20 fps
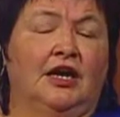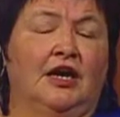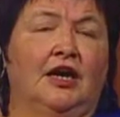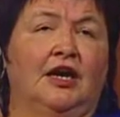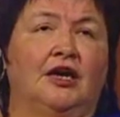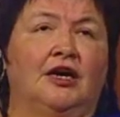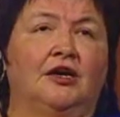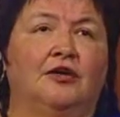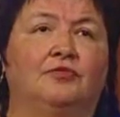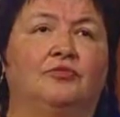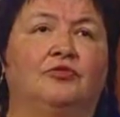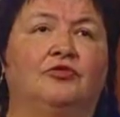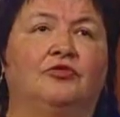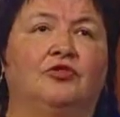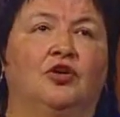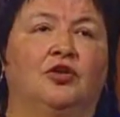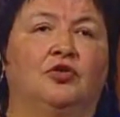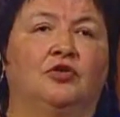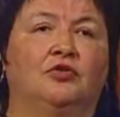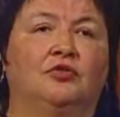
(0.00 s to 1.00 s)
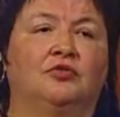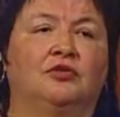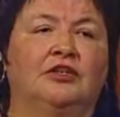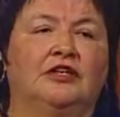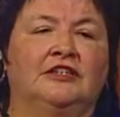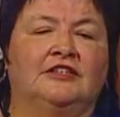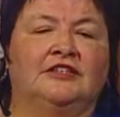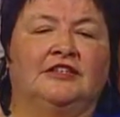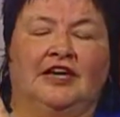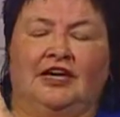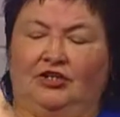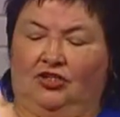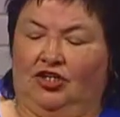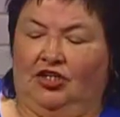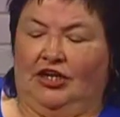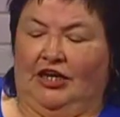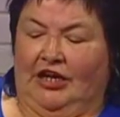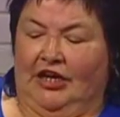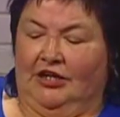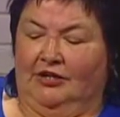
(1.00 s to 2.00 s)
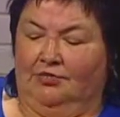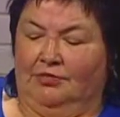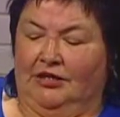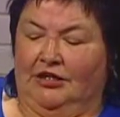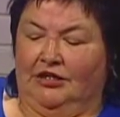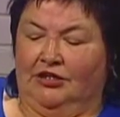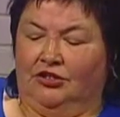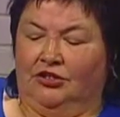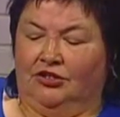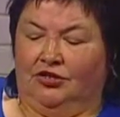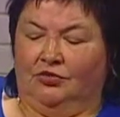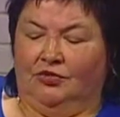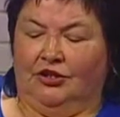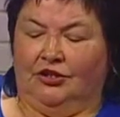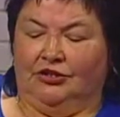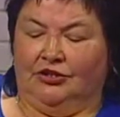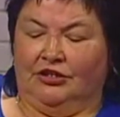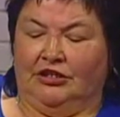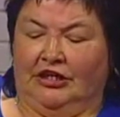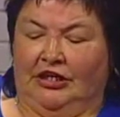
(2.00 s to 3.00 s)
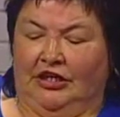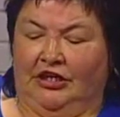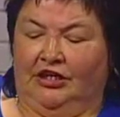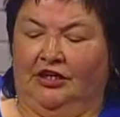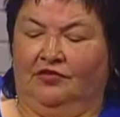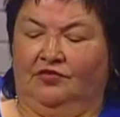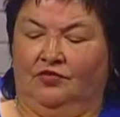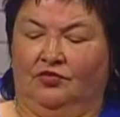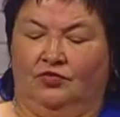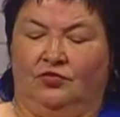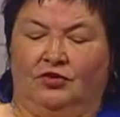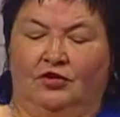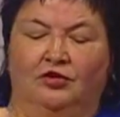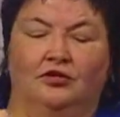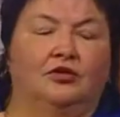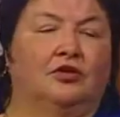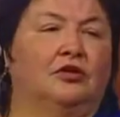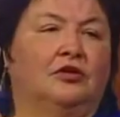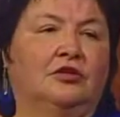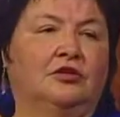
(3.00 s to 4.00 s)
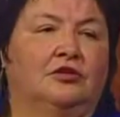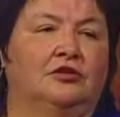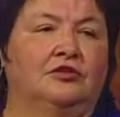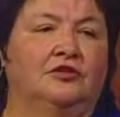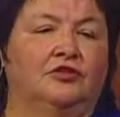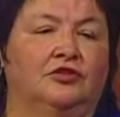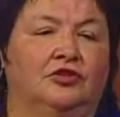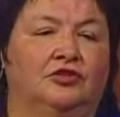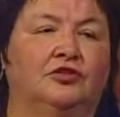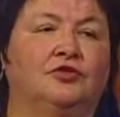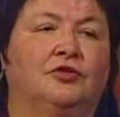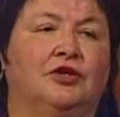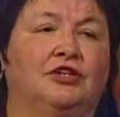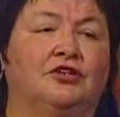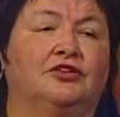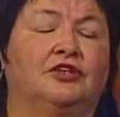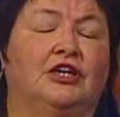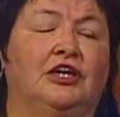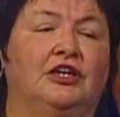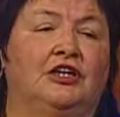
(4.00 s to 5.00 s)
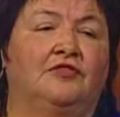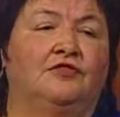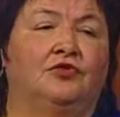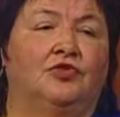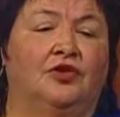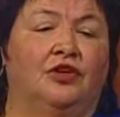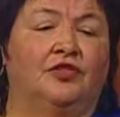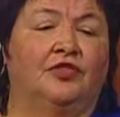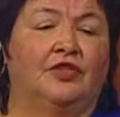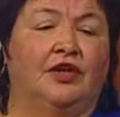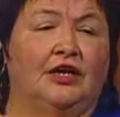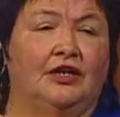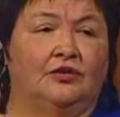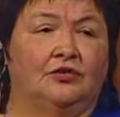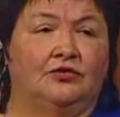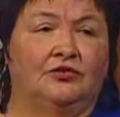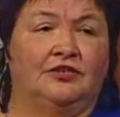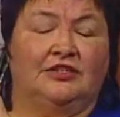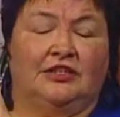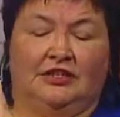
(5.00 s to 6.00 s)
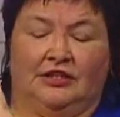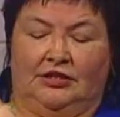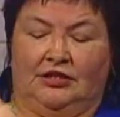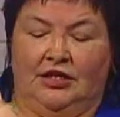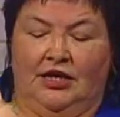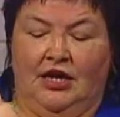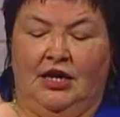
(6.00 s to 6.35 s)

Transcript: Um, so it's actually eight million two hundred and eighty-four dollars, or two hundred eighty-four thousand.